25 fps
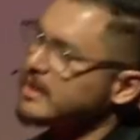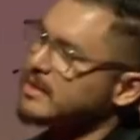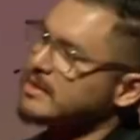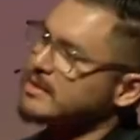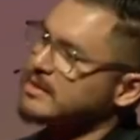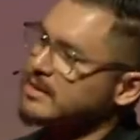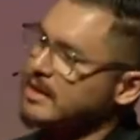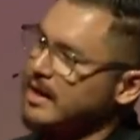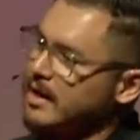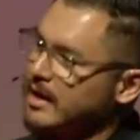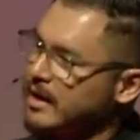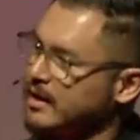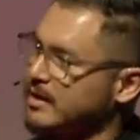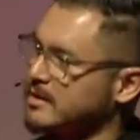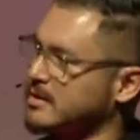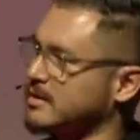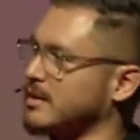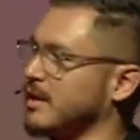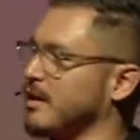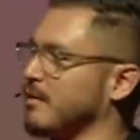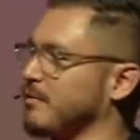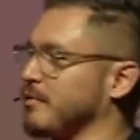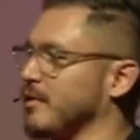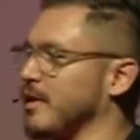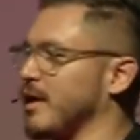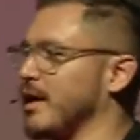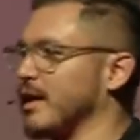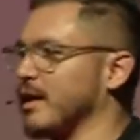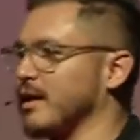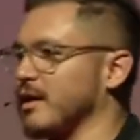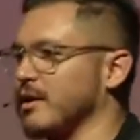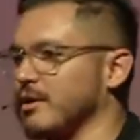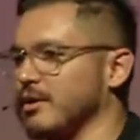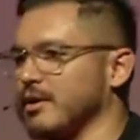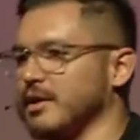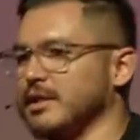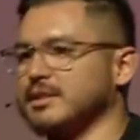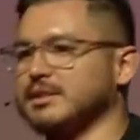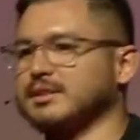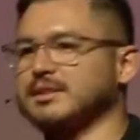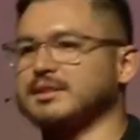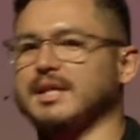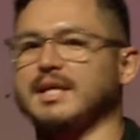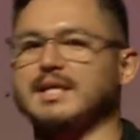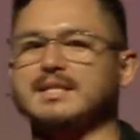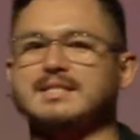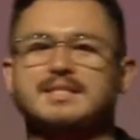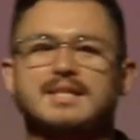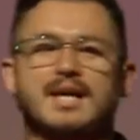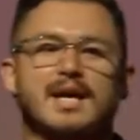he's saying stuff like, or
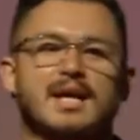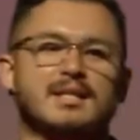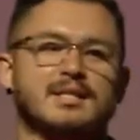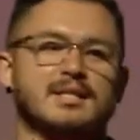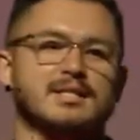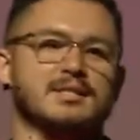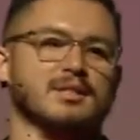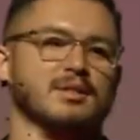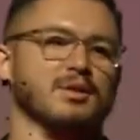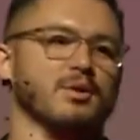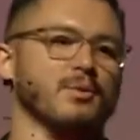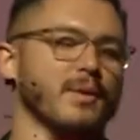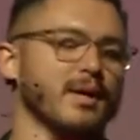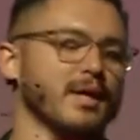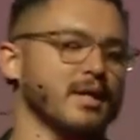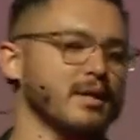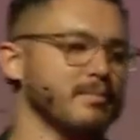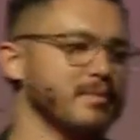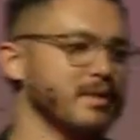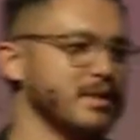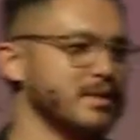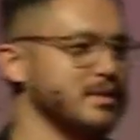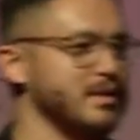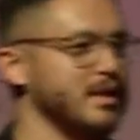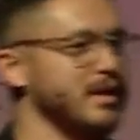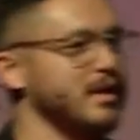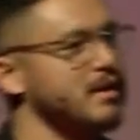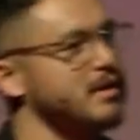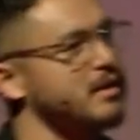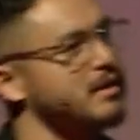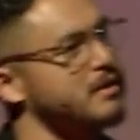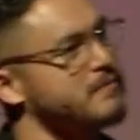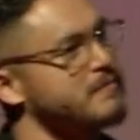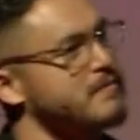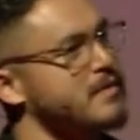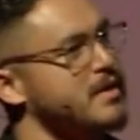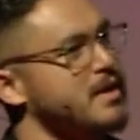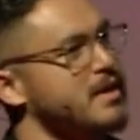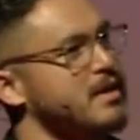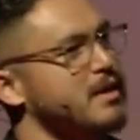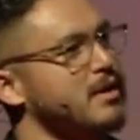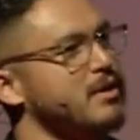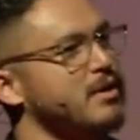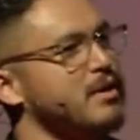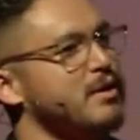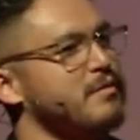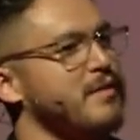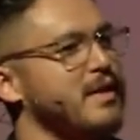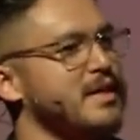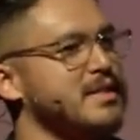he's saying this in a way that means like, you
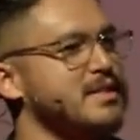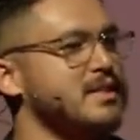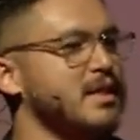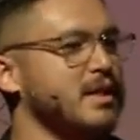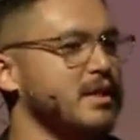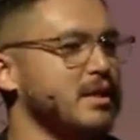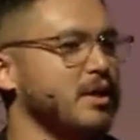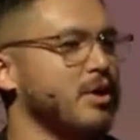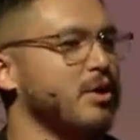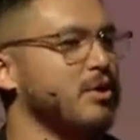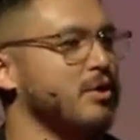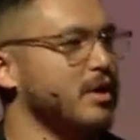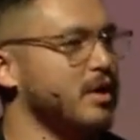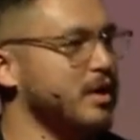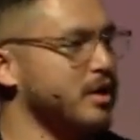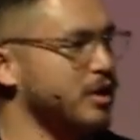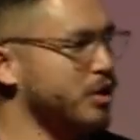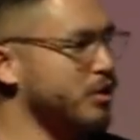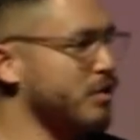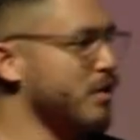know, if I sit in a